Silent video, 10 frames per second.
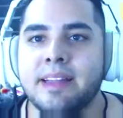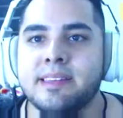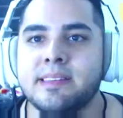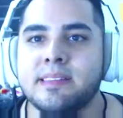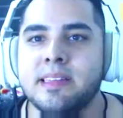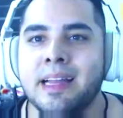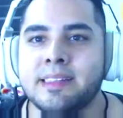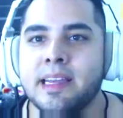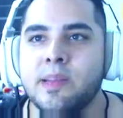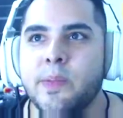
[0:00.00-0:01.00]

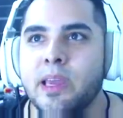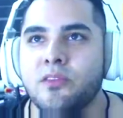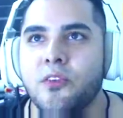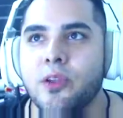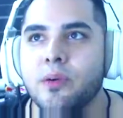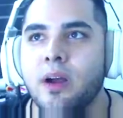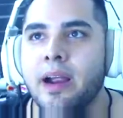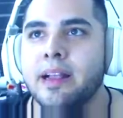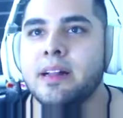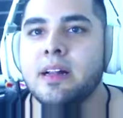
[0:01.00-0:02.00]
that's gonna be it for you. All
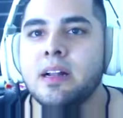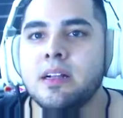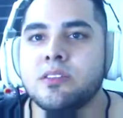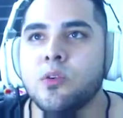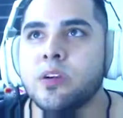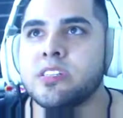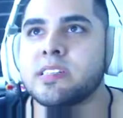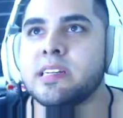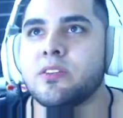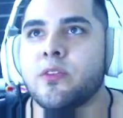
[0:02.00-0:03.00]
right. So we're
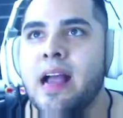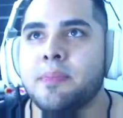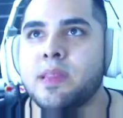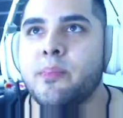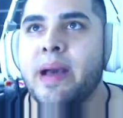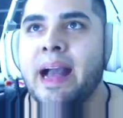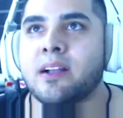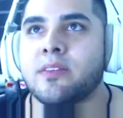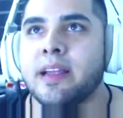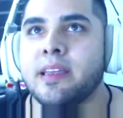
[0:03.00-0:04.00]
just gonna wrap the
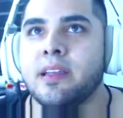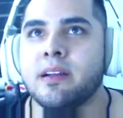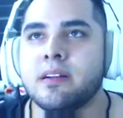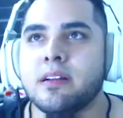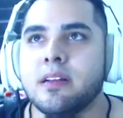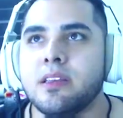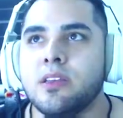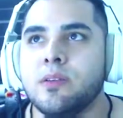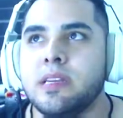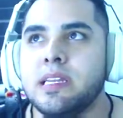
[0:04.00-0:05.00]
back right here. You